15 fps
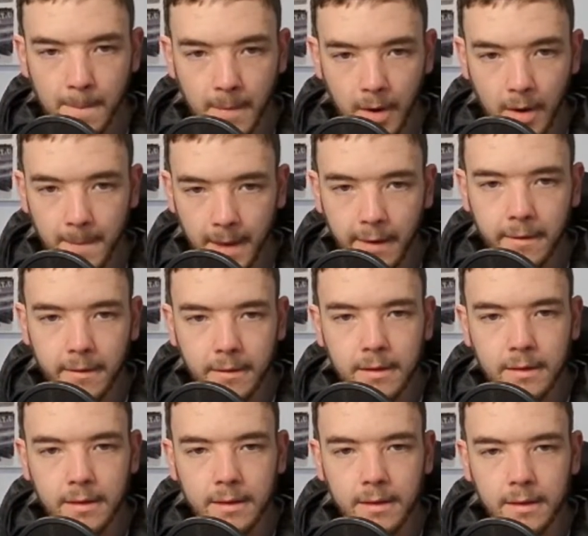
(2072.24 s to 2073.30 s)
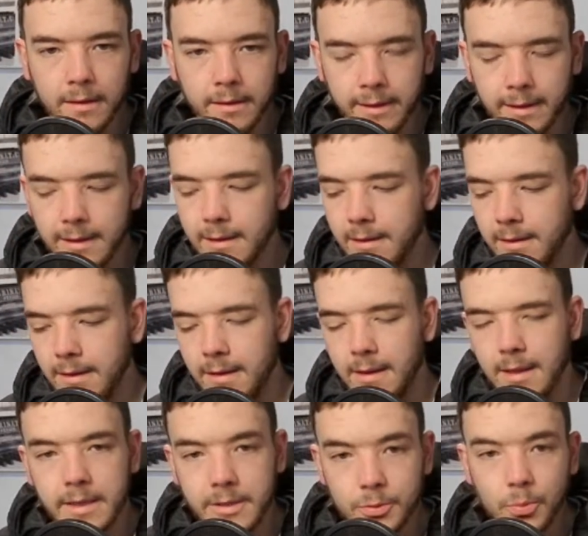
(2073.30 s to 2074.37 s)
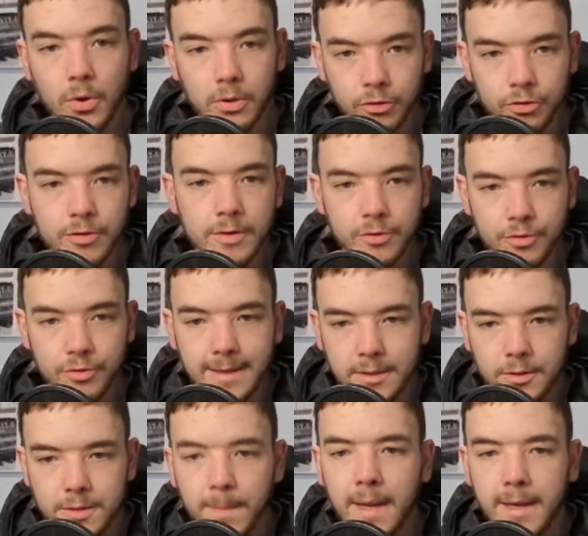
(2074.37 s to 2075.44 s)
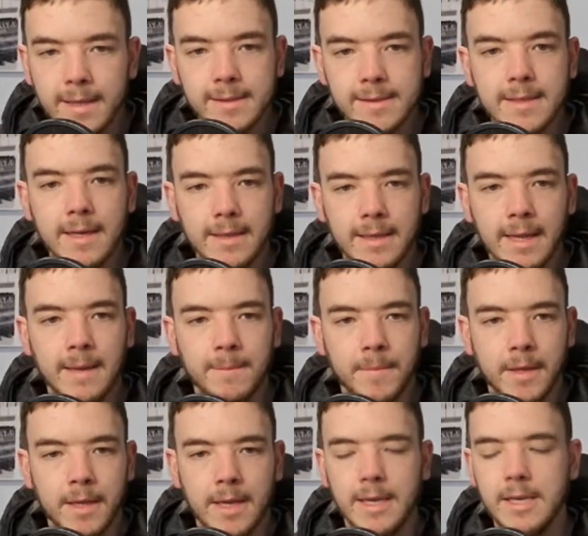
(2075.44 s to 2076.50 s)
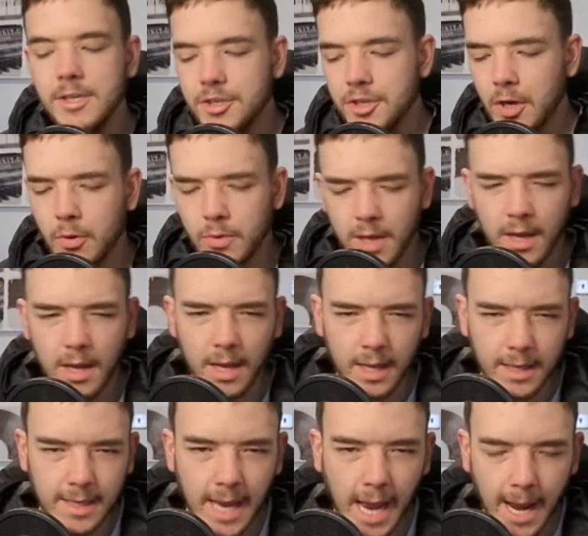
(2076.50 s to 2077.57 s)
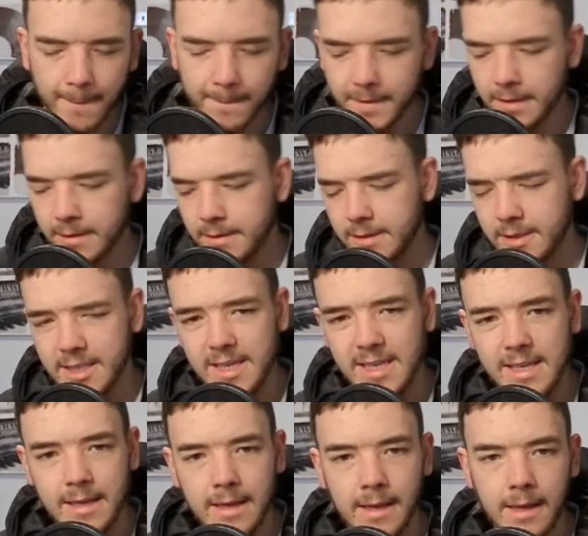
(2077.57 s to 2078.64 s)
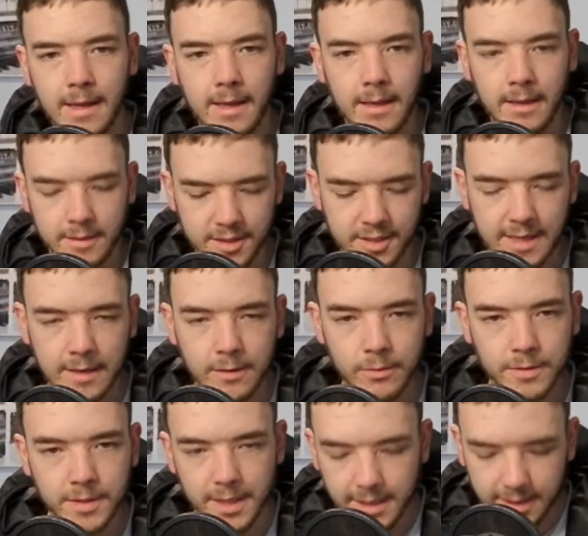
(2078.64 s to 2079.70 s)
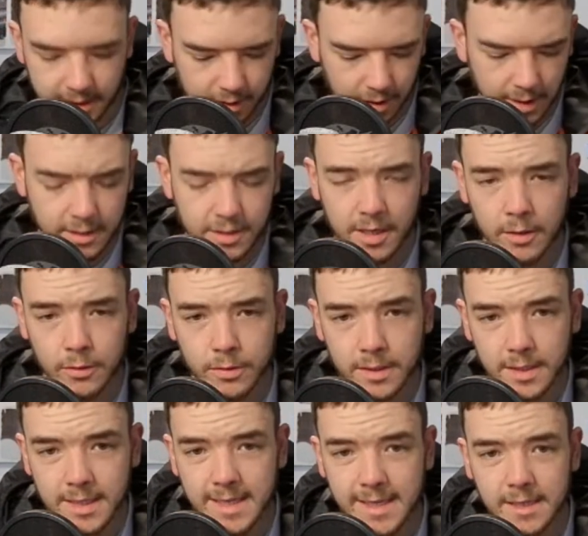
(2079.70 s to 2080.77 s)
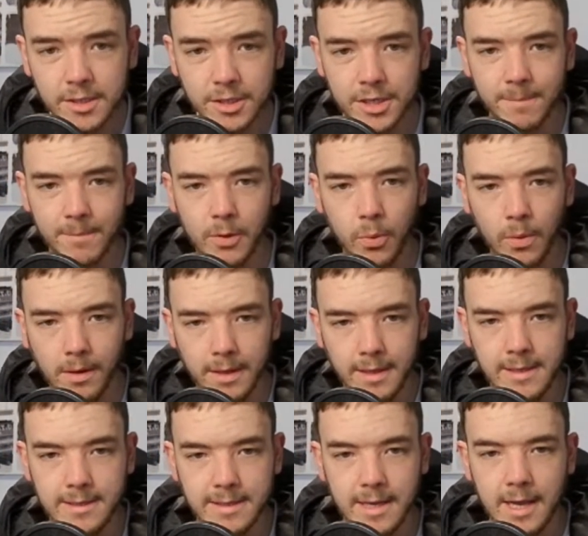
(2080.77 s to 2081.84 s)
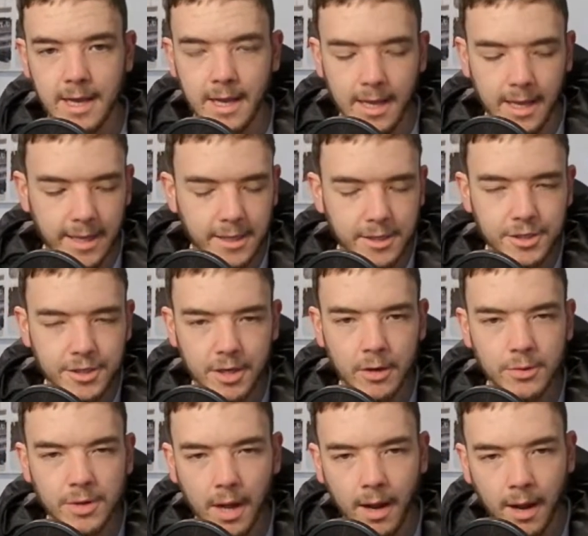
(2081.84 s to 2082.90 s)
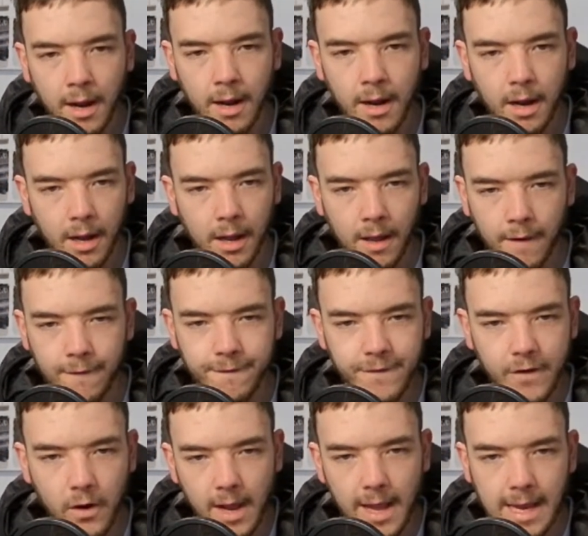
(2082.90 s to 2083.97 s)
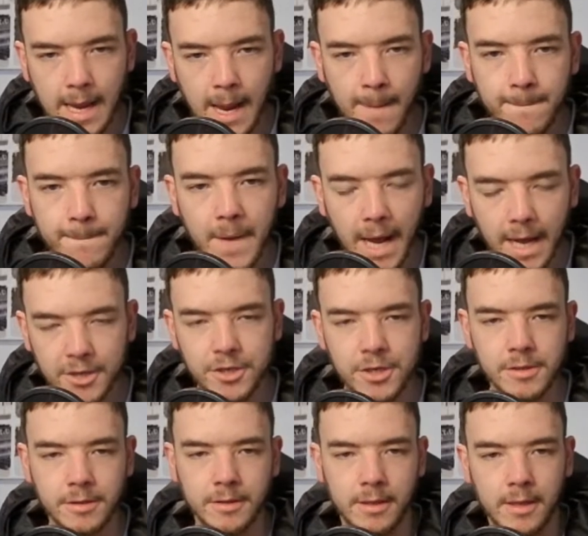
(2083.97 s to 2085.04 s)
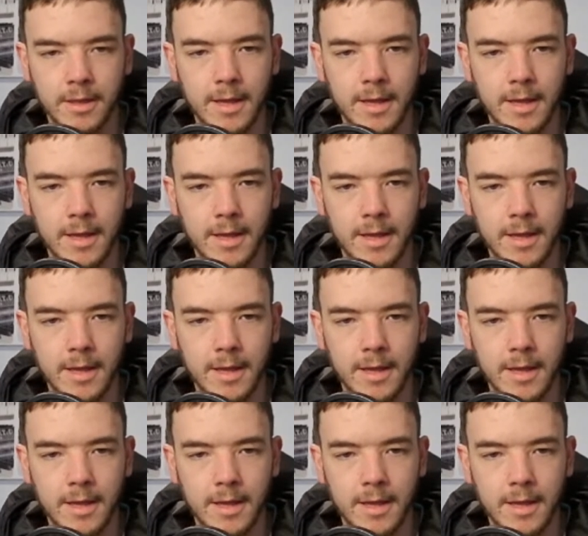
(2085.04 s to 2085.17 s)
my man, is what dragged us back into that game. He showed captaincy skills. He showed leadership qualities. He showed heart, fight, passion.